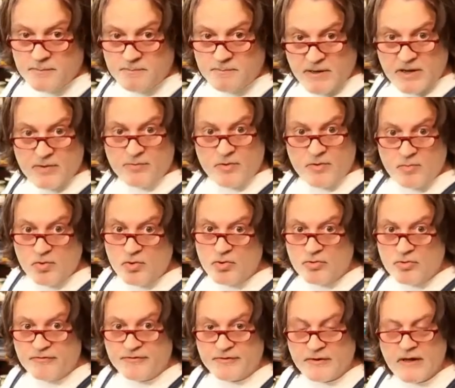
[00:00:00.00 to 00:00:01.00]
be
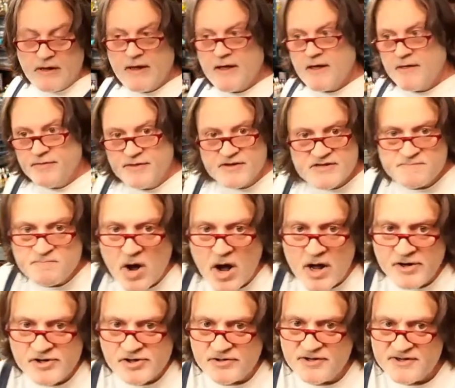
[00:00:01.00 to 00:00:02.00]
removed. This
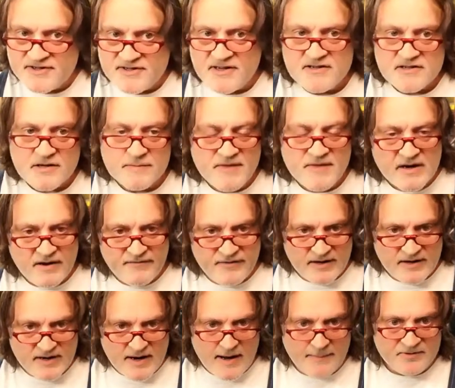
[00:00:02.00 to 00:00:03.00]
modular system that I've
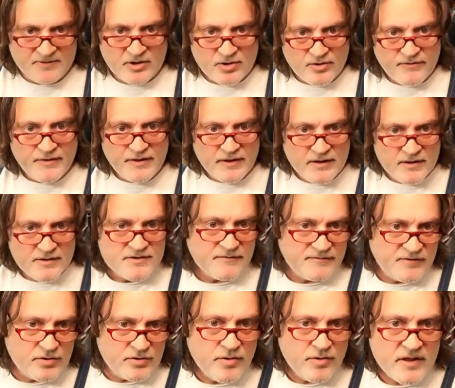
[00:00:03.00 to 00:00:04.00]
adopted over the years of
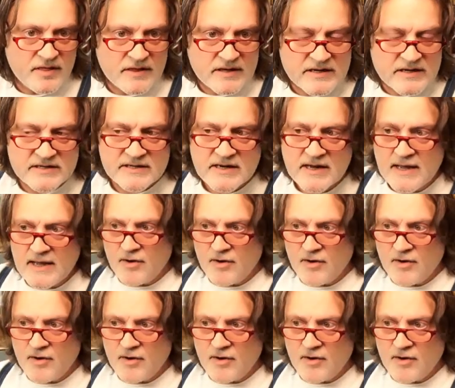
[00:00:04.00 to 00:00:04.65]
doing this